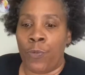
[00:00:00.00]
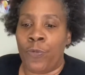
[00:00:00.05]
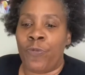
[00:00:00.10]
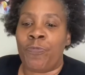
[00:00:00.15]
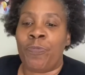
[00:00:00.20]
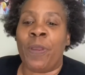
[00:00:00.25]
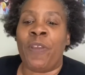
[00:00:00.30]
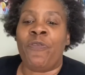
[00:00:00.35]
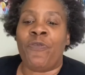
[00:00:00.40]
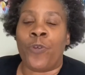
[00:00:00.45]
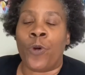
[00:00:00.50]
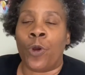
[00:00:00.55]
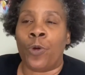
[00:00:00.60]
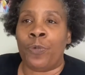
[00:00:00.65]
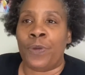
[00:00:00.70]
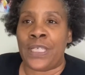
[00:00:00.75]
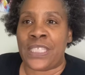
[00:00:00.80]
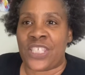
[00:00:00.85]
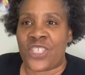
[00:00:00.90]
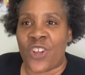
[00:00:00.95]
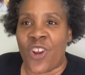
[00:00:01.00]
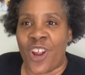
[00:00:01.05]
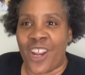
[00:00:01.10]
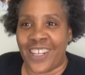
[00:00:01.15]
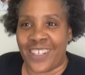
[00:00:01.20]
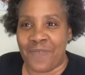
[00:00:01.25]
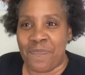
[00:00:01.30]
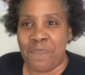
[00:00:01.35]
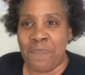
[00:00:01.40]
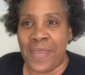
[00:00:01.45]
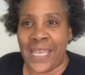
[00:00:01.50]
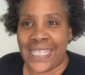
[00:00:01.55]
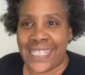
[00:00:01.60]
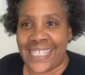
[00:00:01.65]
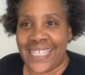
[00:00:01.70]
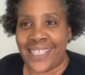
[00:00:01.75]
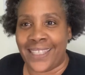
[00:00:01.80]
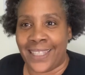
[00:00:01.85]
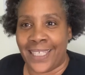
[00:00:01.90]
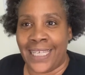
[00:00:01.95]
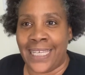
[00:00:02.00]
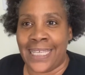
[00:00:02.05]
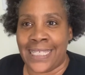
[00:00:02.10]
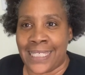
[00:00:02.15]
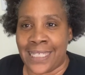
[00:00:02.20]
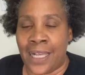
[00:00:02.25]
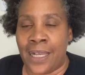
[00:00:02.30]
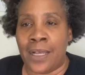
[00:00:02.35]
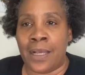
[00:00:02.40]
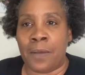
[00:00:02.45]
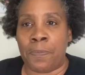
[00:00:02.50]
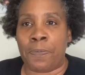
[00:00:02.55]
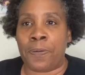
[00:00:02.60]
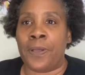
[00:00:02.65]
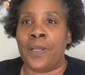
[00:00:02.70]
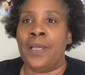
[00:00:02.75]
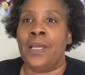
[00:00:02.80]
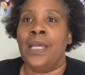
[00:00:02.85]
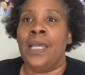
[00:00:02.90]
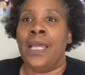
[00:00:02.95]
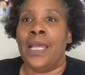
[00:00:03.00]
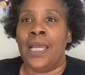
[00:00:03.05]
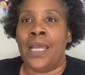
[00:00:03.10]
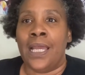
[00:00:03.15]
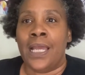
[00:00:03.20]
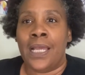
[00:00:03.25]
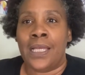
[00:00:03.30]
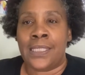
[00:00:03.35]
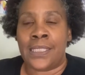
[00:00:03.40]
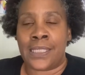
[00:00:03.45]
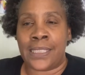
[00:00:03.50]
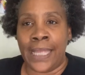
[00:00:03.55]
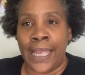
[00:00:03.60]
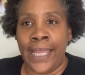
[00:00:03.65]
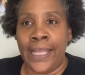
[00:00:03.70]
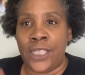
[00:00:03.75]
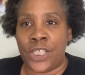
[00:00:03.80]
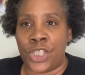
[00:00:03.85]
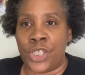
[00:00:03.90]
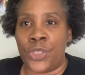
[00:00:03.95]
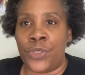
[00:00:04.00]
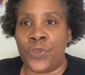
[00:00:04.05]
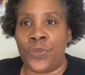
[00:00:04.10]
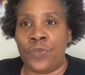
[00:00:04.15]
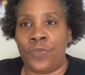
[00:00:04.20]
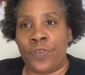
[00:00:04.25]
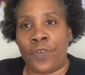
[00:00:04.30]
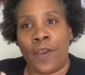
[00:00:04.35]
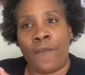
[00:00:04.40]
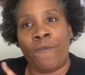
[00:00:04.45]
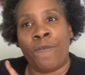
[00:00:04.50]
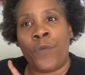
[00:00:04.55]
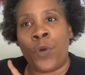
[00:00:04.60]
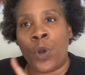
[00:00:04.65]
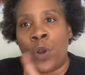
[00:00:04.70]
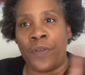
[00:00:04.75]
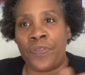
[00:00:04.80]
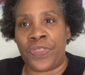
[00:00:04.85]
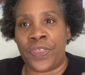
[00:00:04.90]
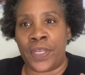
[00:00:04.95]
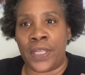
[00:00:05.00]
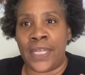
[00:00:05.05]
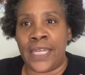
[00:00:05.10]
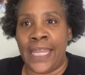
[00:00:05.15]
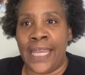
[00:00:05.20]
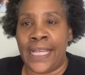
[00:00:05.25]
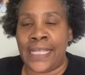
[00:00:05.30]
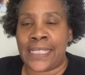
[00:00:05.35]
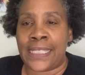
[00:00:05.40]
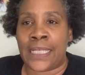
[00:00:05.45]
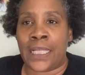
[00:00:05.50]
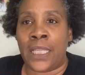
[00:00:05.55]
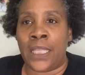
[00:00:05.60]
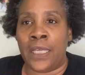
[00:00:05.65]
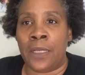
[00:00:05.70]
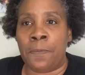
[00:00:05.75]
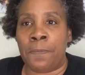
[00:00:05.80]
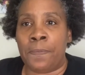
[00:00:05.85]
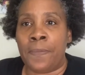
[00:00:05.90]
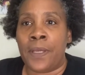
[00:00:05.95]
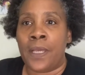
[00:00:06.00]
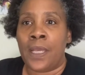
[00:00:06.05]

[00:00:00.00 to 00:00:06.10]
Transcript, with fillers: Before we start mixing things up, stay tuned for the next clip